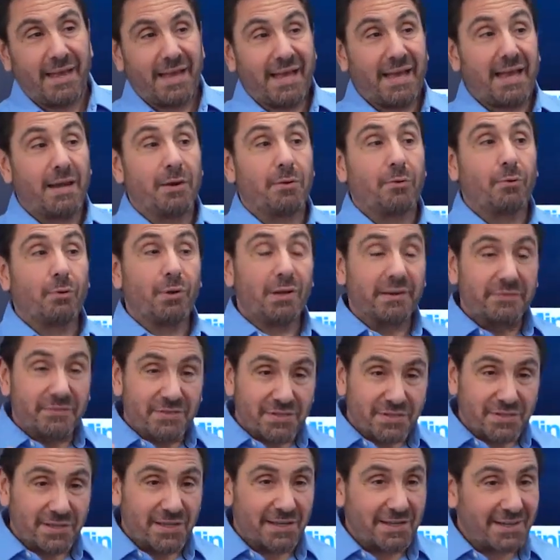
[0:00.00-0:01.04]
And all of a
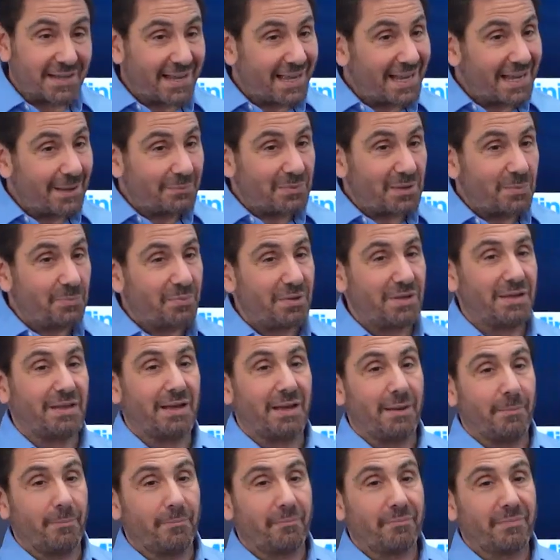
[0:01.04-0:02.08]
sudden, AM to
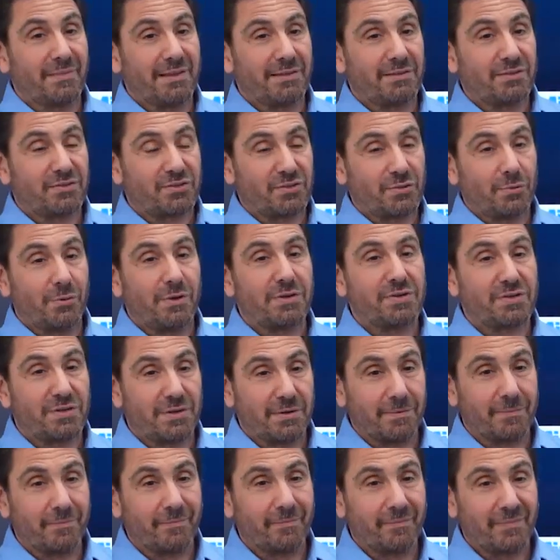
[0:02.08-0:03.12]
PM
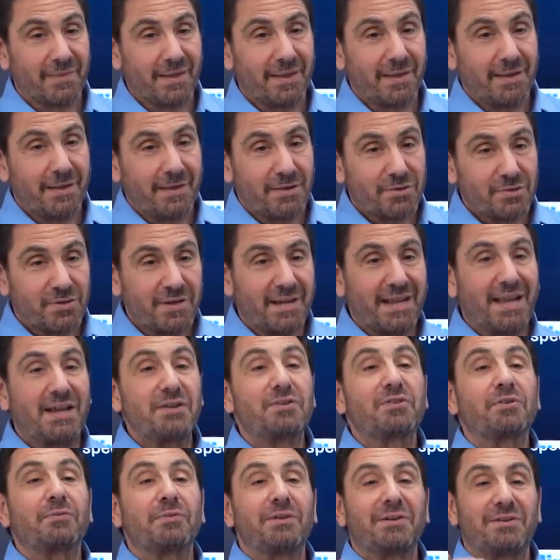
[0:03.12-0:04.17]
distortion should
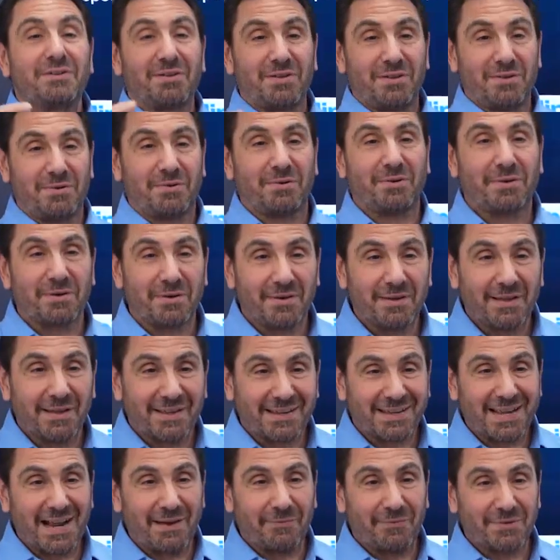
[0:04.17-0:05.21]
enter into your
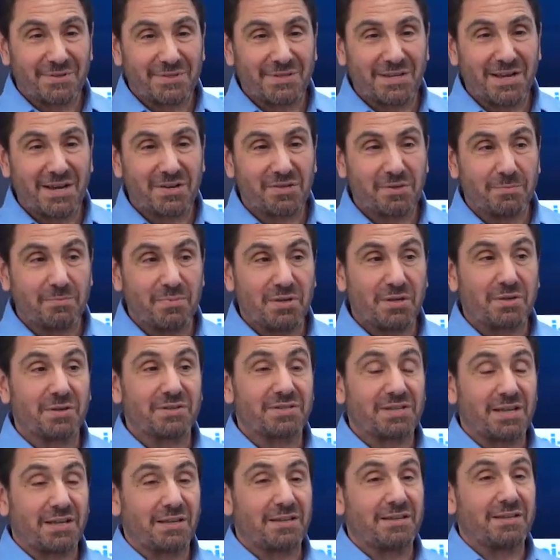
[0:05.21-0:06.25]
conversation
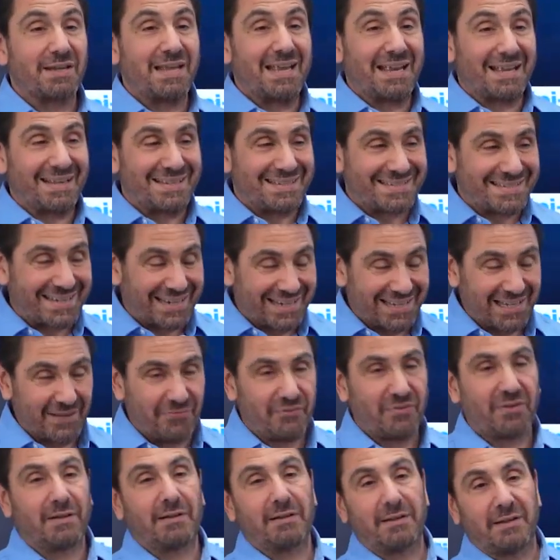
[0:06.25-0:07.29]
because it could
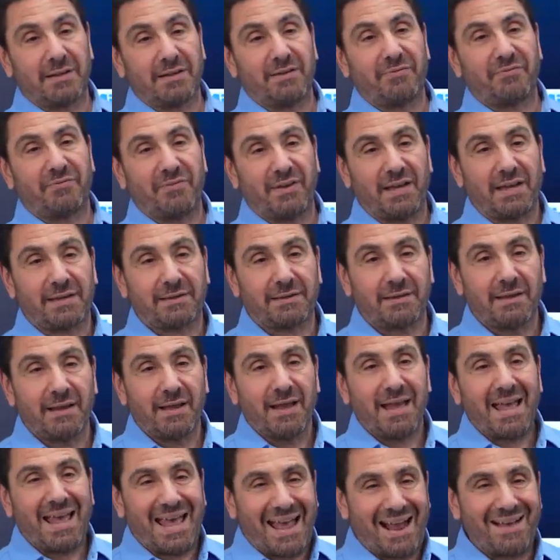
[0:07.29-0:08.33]
significantly affect
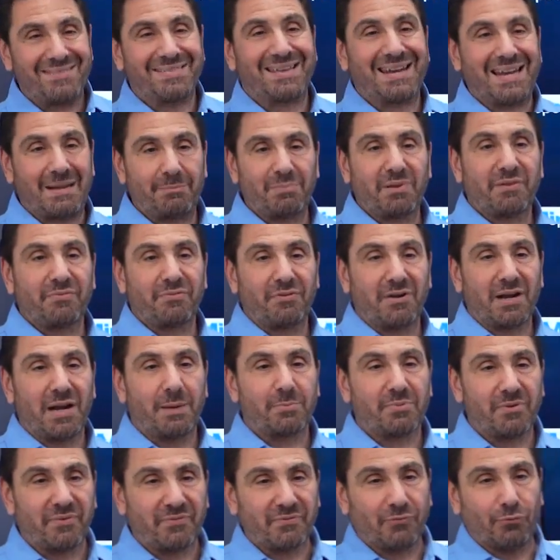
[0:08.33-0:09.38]
how that amplifier
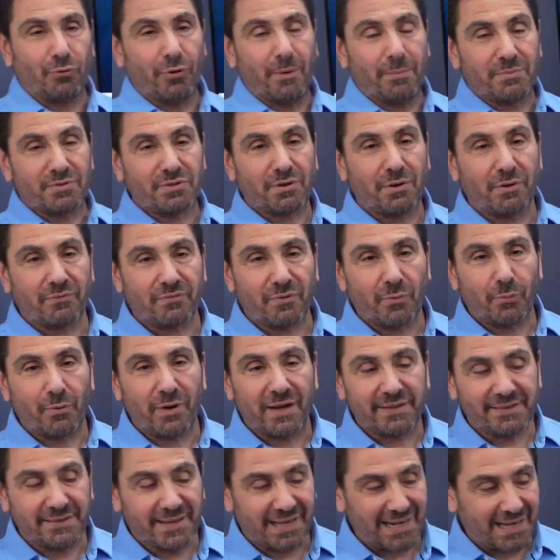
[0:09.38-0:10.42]
performs over a
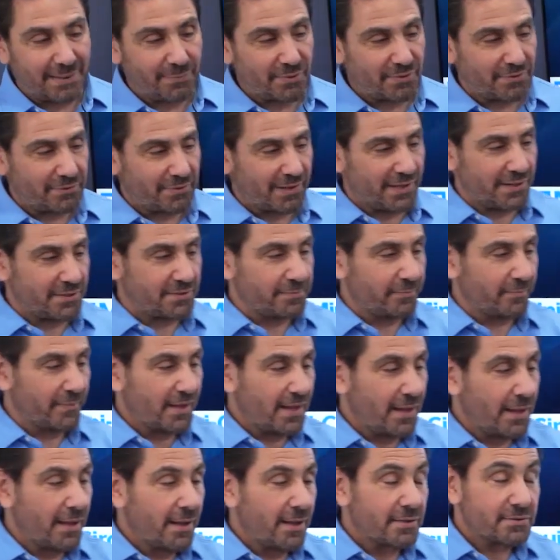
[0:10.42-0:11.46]
wide dynamic range.
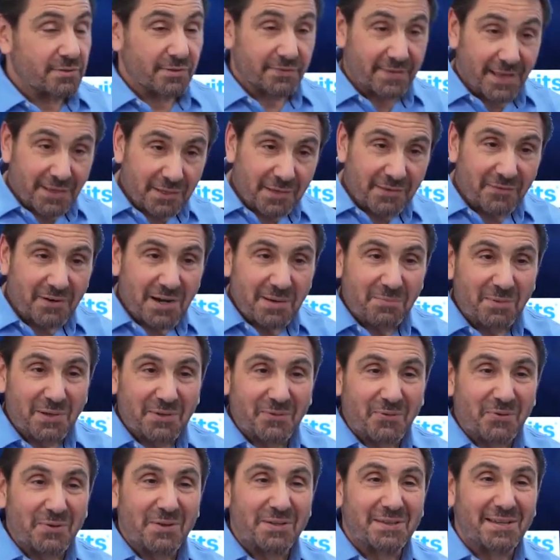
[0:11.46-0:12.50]
So thank you very
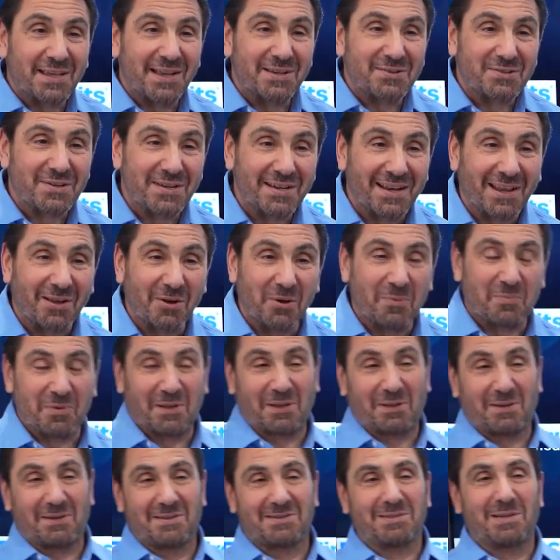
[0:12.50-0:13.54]
much for your attention. I hope
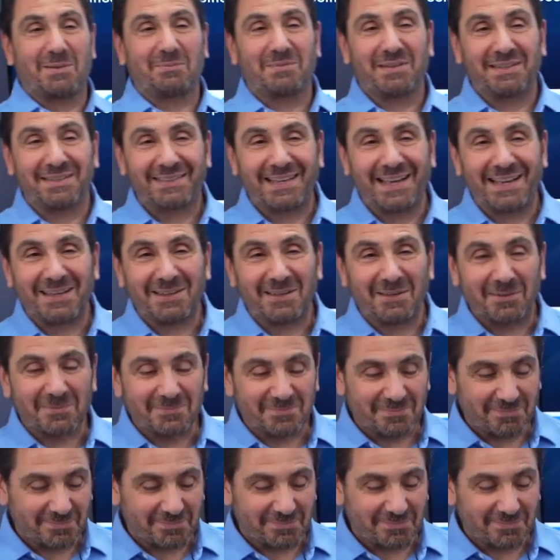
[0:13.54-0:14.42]
you learned something. Thank you.